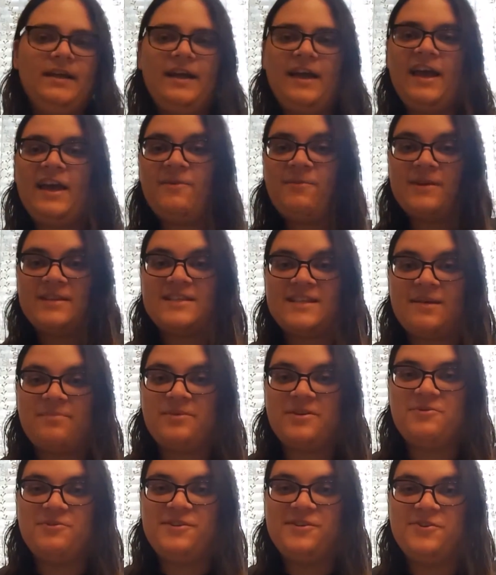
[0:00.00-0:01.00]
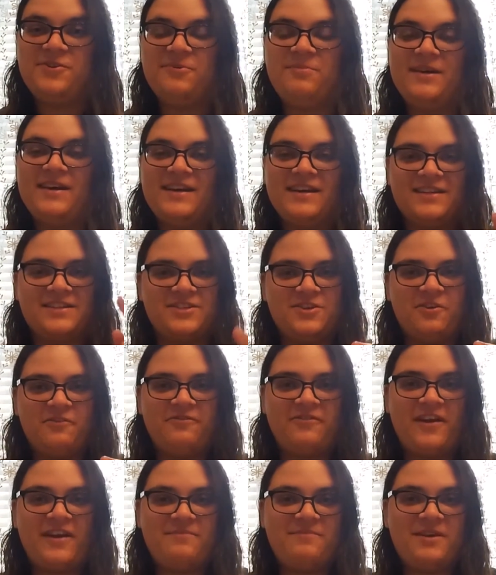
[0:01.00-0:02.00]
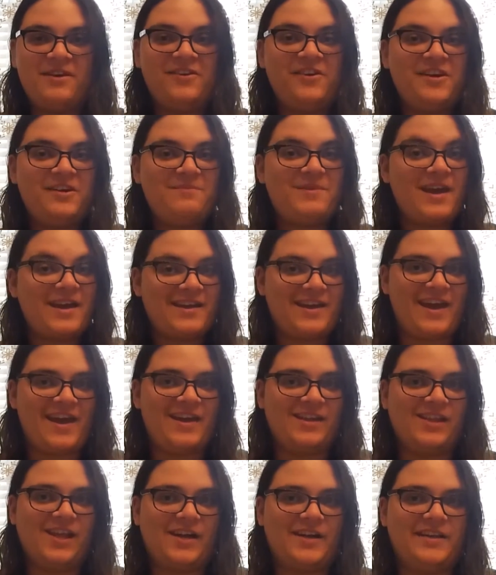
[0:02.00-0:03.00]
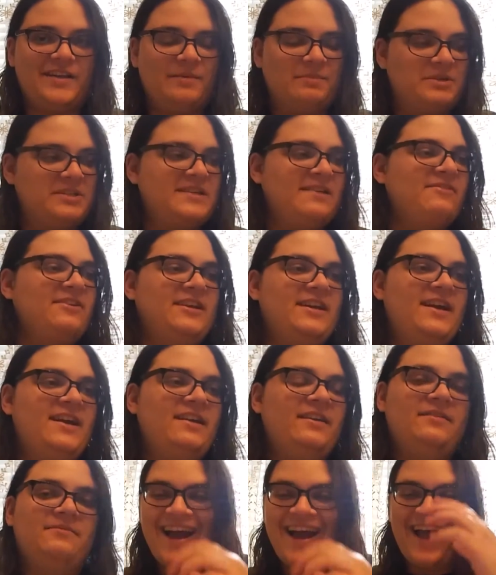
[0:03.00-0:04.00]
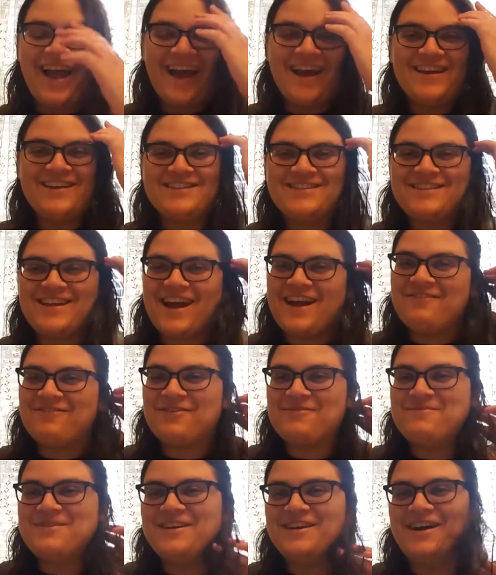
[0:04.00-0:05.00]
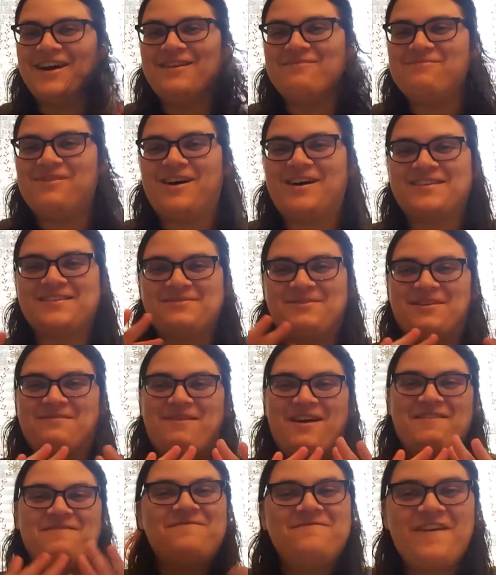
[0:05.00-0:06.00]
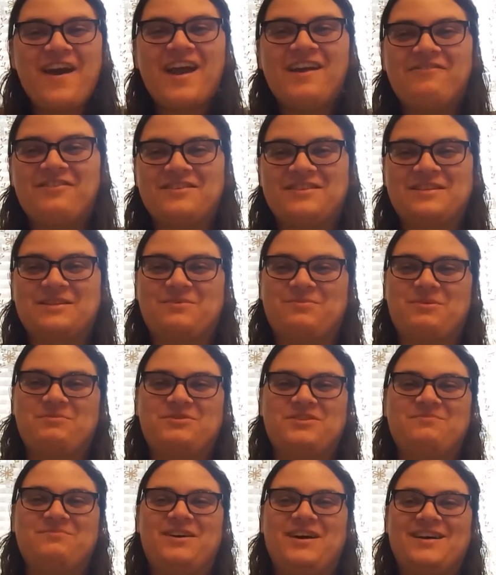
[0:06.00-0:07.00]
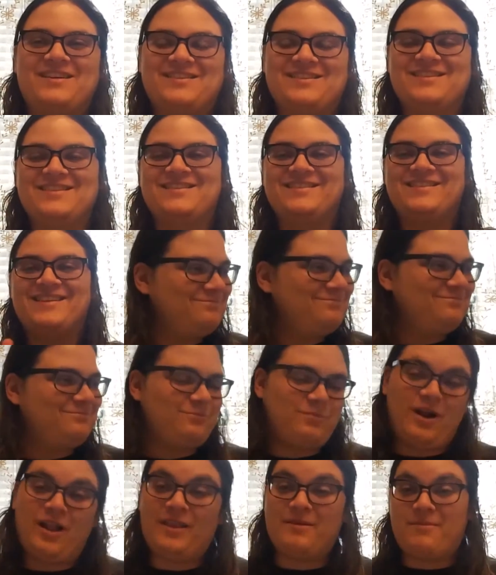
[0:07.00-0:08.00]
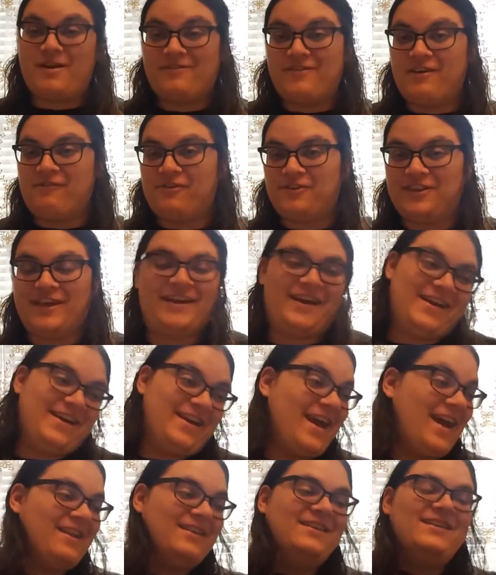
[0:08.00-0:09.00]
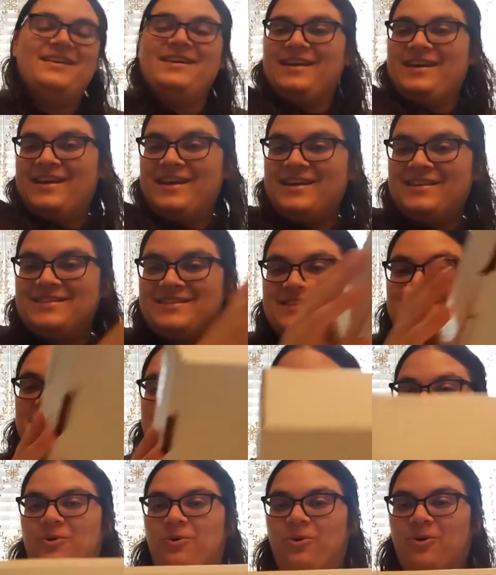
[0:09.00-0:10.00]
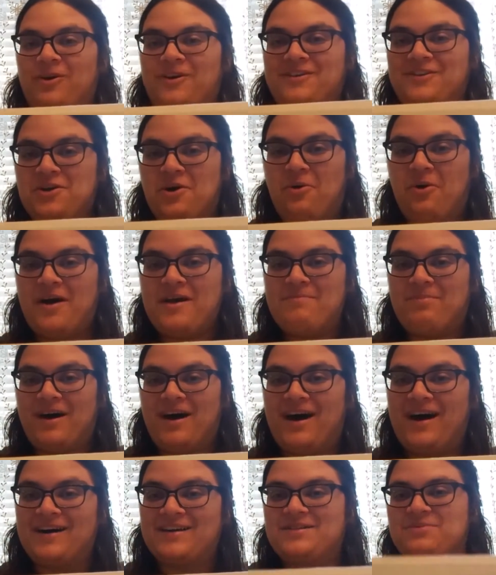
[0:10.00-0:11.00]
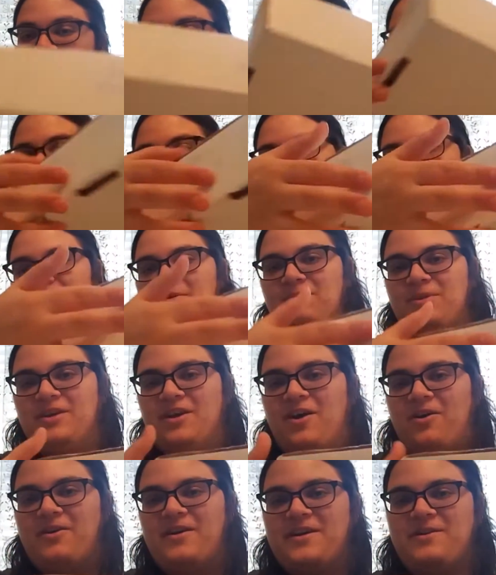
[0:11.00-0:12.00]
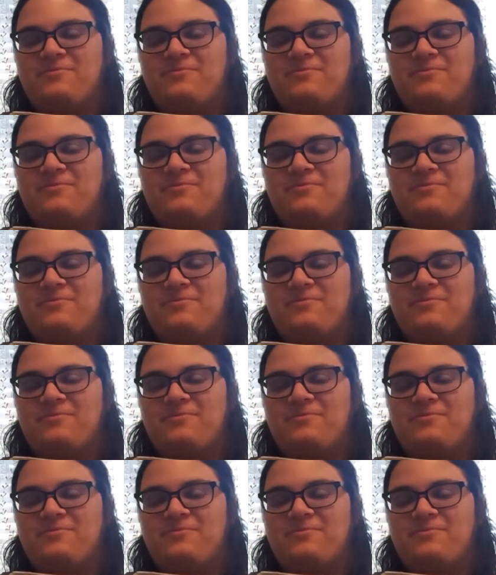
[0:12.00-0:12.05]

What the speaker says: Hey, what's up YouTube? It's your friend Miriam, aka Lucky Number 78, and it's time for me to unbox one of my favorite subscription boxes, probably my favorite that I get. It's the Your Toy Box, which you probably already